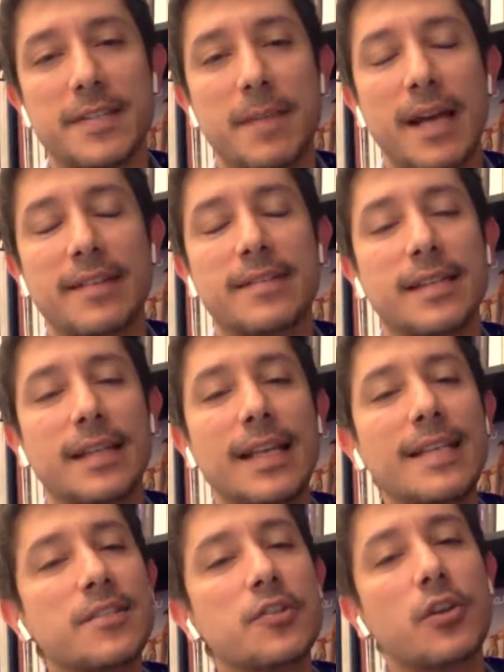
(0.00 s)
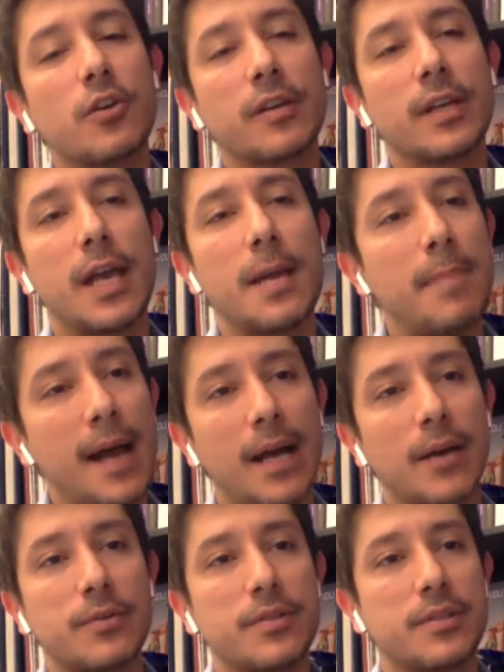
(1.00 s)
but let's talk
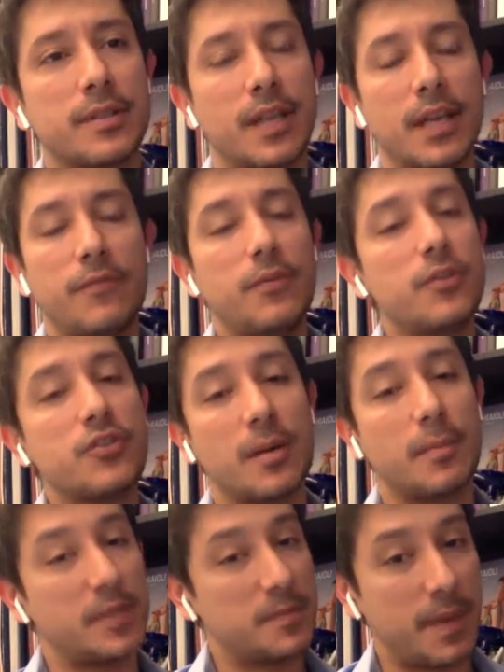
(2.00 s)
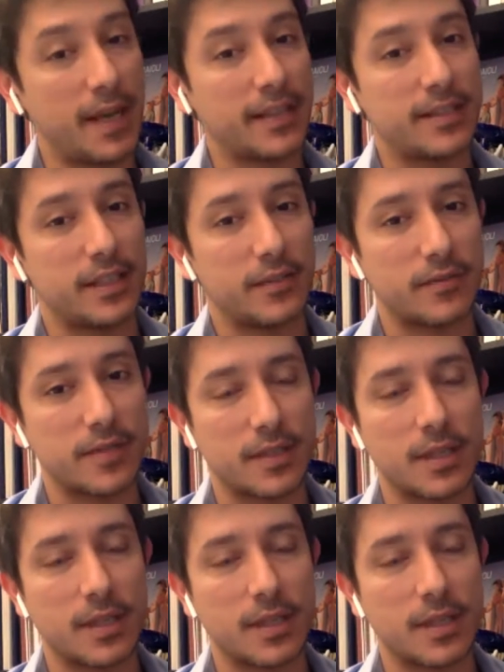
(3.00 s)
about the future perspectives.